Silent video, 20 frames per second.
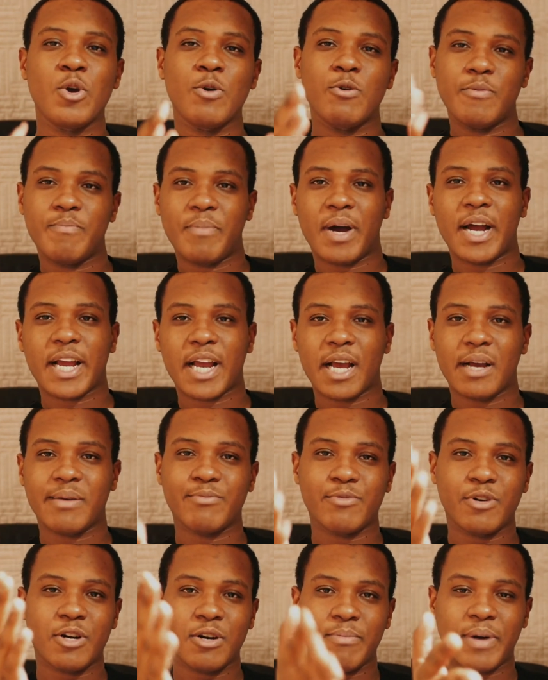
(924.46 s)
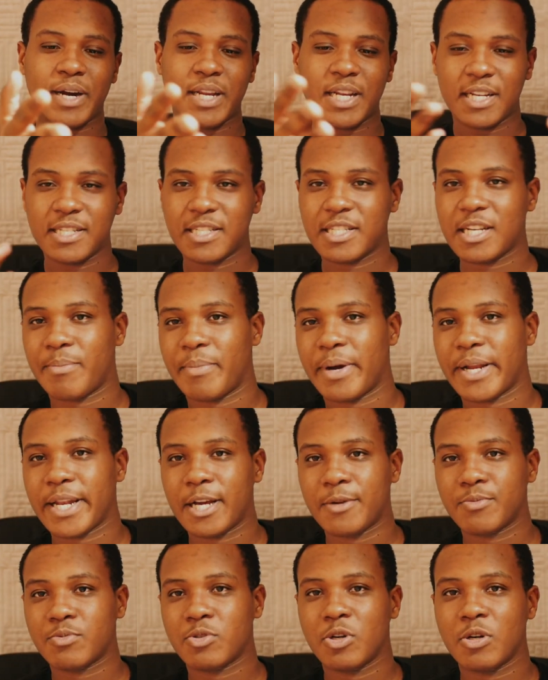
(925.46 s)
with my camera, my lens and my
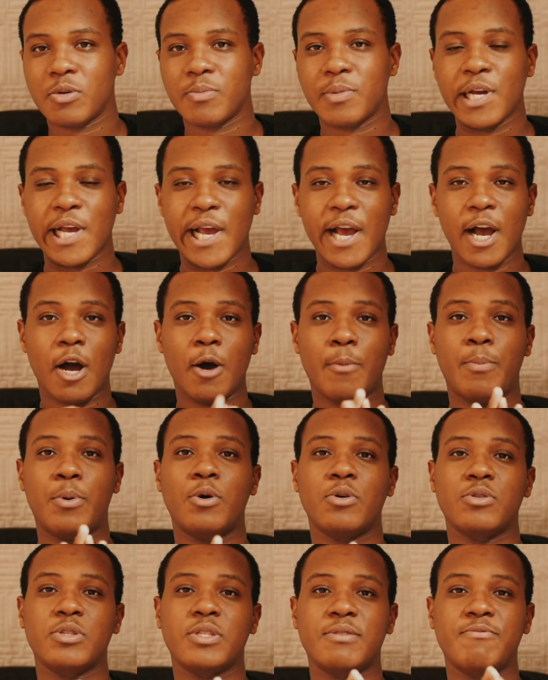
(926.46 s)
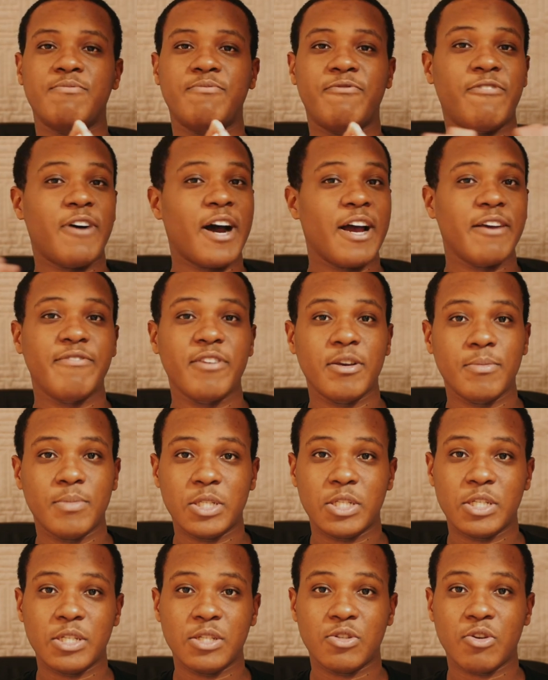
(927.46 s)
laptop, I'll post five
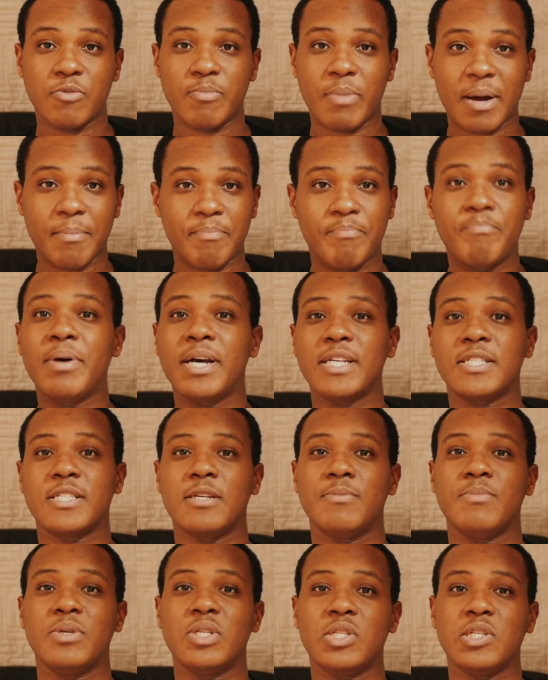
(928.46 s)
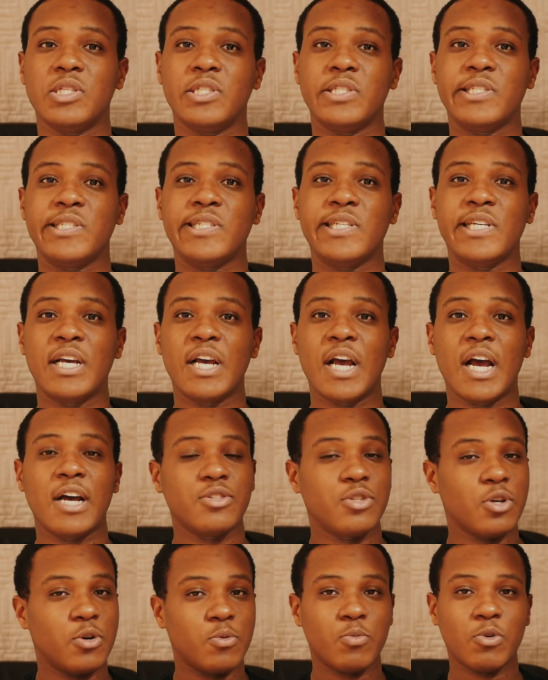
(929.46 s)
images of my best images.
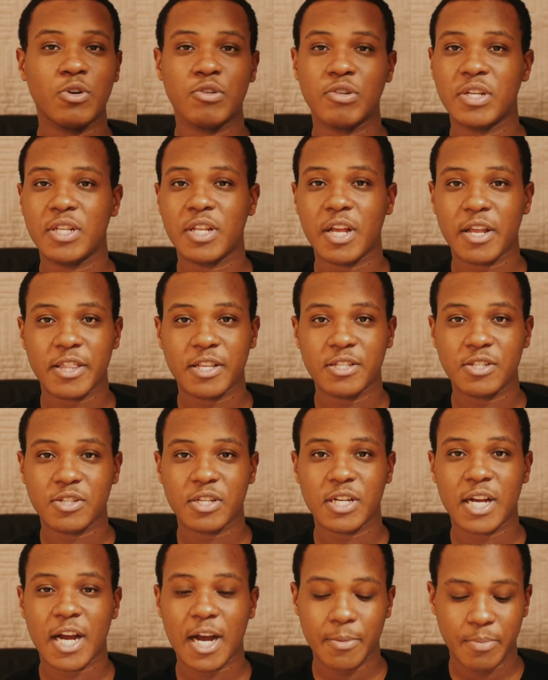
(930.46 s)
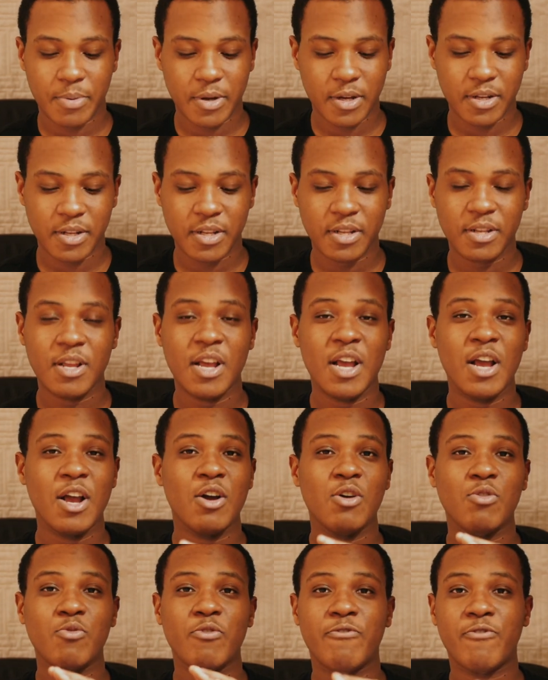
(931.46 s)
Don't worry, nothing's gonna happen.
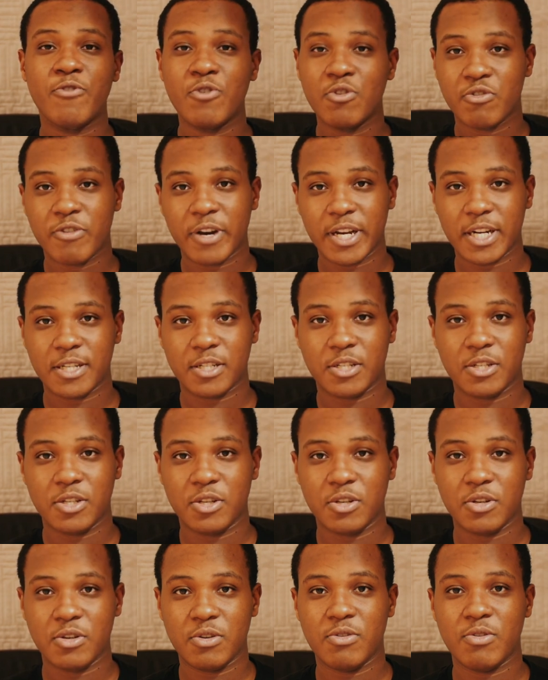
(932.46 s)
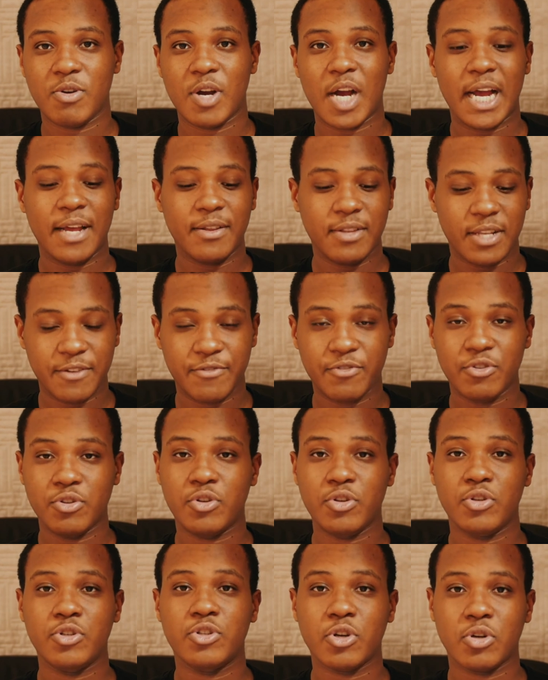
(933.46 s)
Full credit to you. And if you
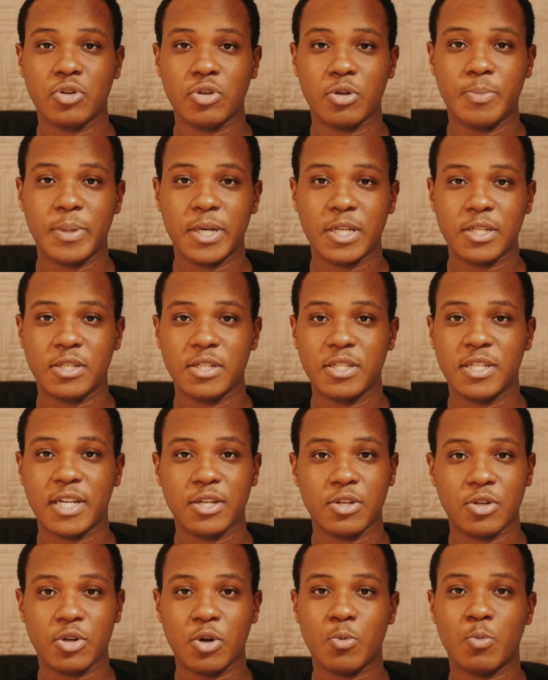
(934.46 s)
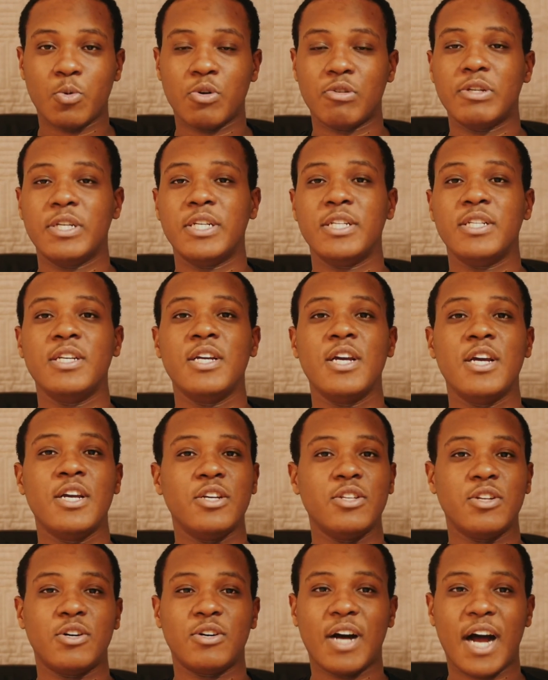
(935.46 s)
do show your pictures and you're not worried,
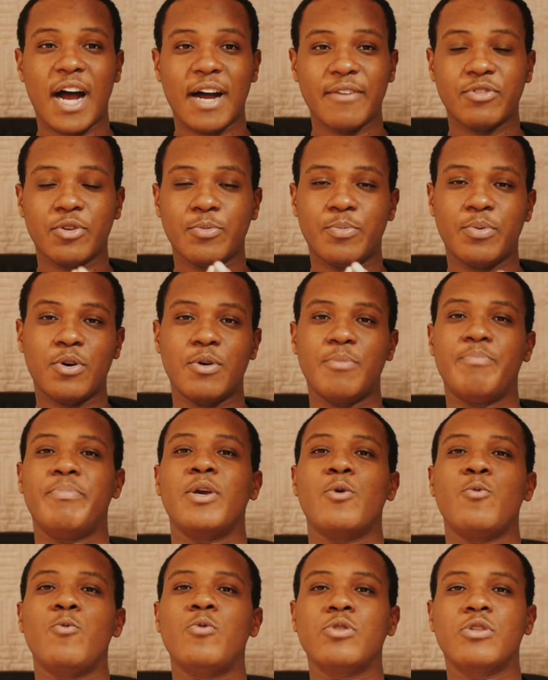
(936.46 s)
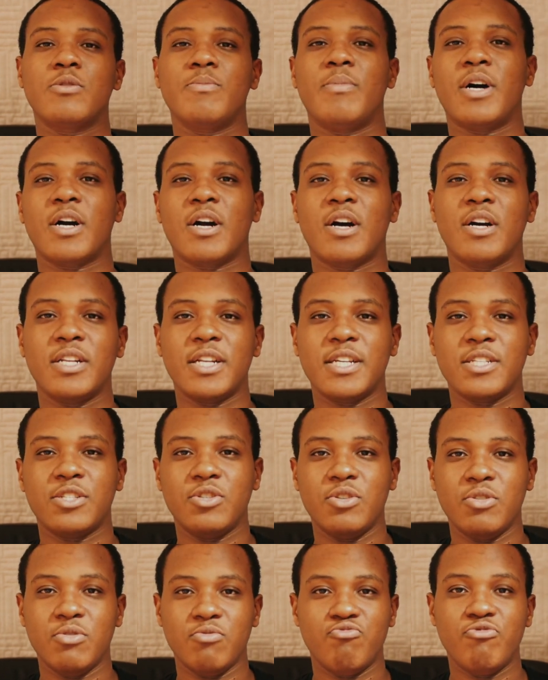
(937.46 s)
you don't have to put a big watermark unless
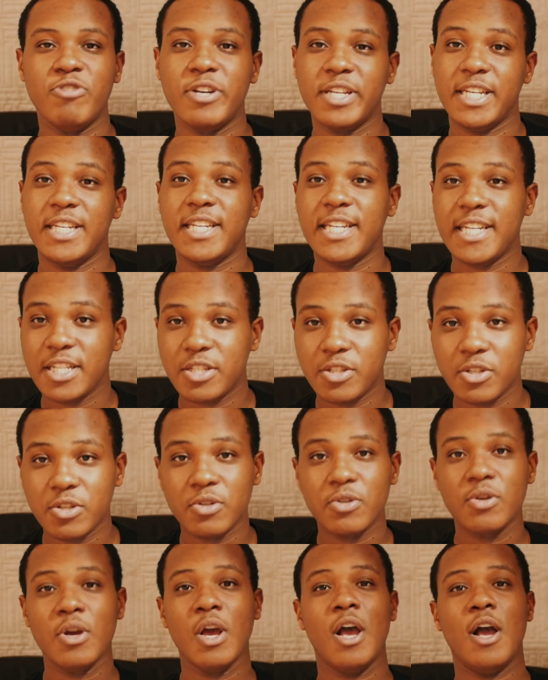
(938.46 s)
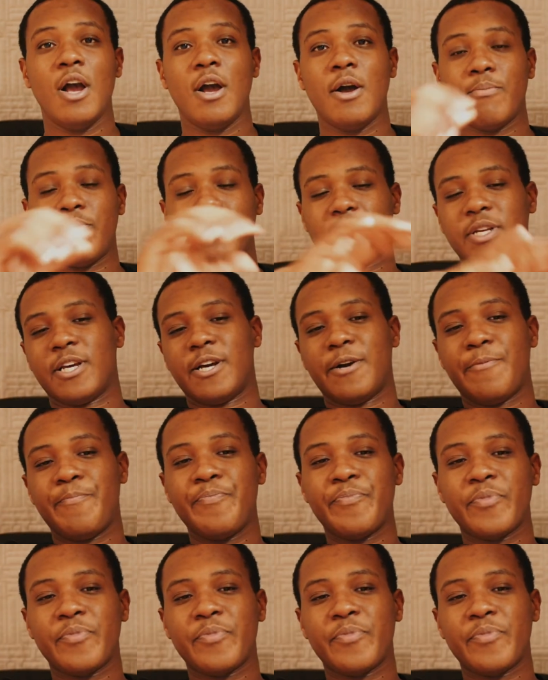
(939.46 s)
you really need to. But yeah,